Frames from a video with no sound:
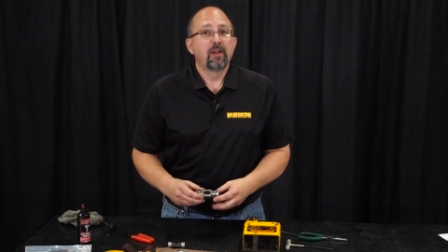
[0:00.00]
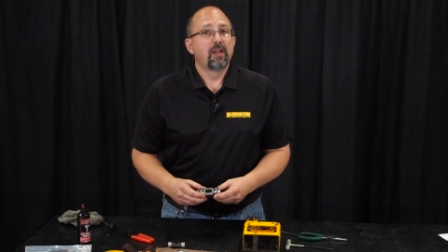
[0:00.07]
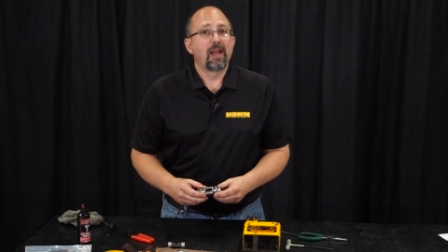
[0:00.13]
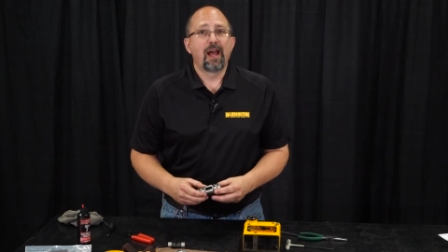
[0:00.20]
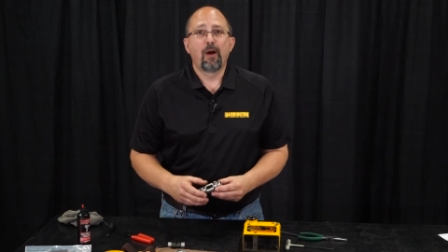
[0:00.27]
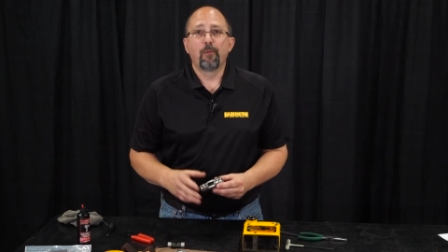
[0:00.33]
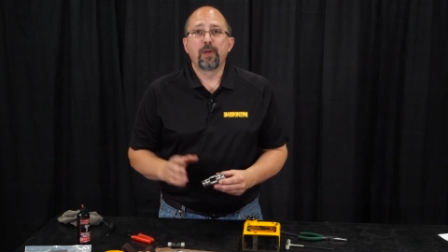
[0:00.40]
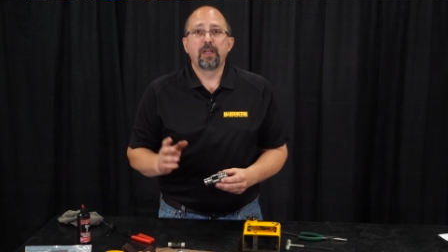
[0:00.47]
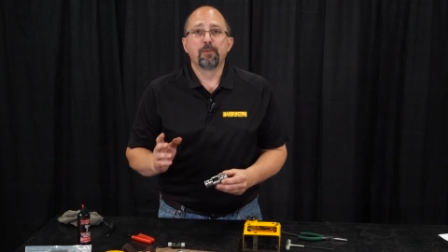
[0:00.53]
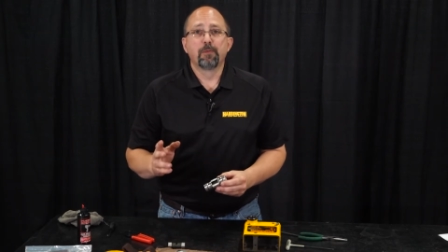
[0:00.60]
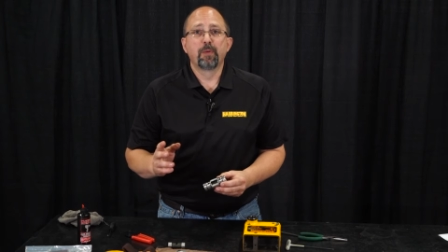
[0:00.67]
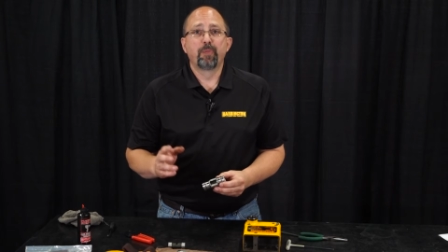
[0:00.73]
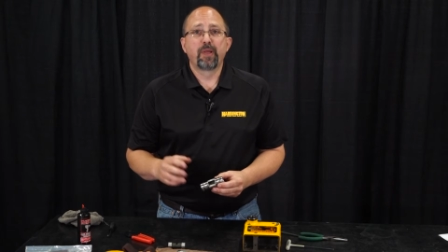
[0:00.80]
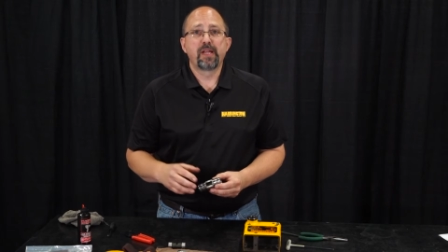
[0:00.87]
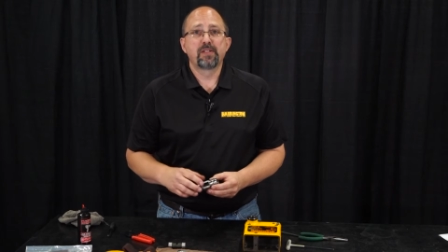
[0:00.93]
now we can
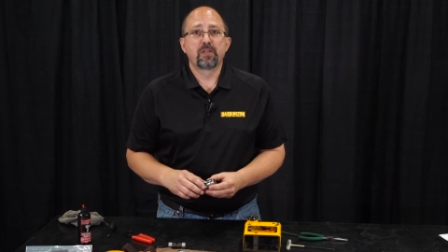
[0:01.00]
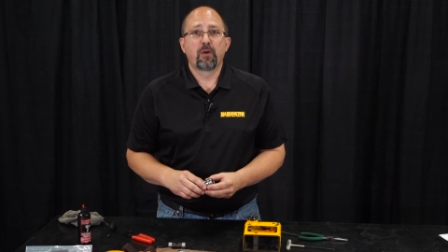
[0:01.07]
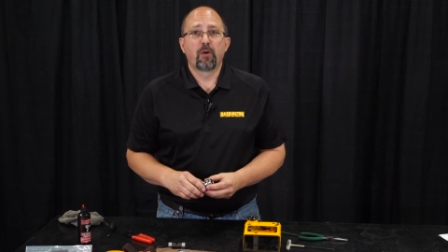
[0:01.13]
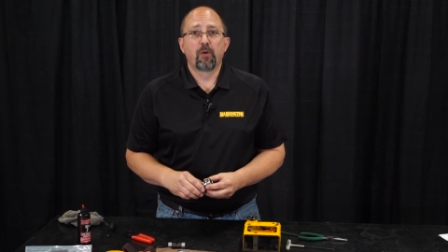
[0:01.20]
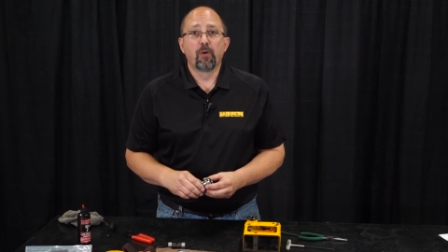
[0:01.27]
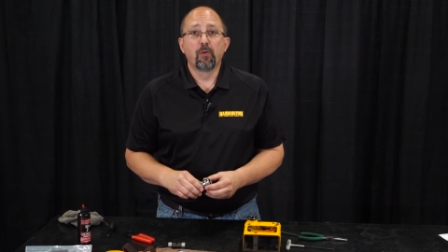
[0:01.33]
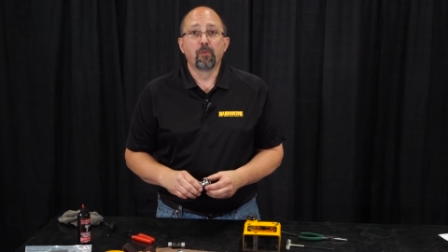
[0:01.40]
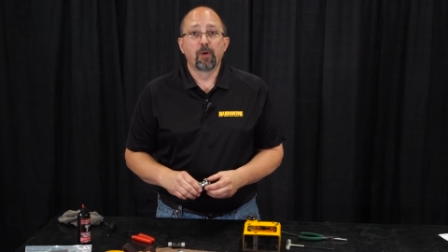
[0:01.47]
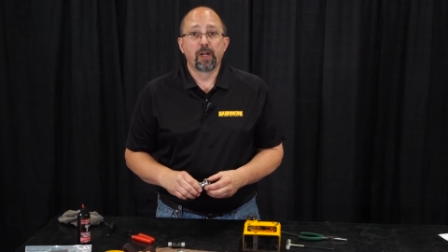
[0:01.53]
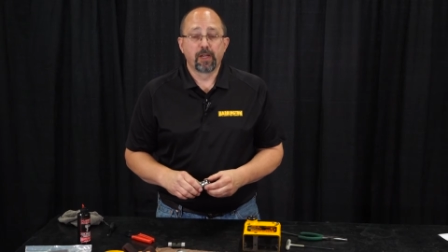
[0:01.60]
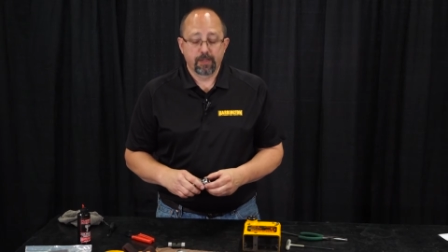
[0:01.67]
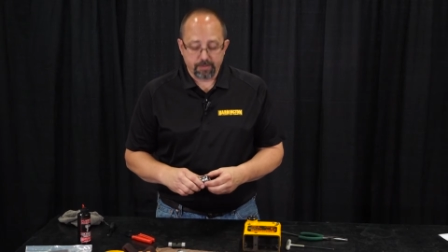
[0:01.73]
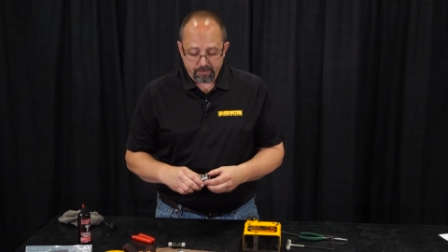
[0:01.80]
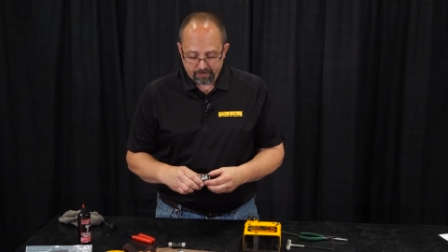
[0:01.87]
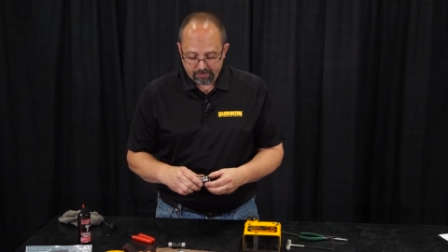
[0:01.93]
replace our
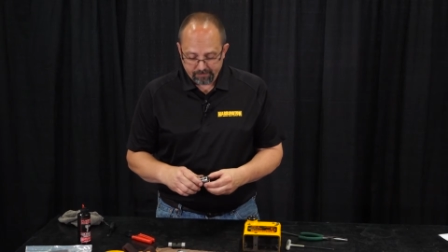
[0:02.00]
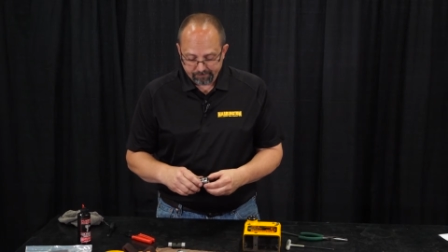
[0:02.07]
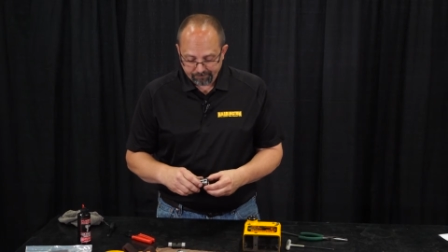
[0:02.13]
O-rings.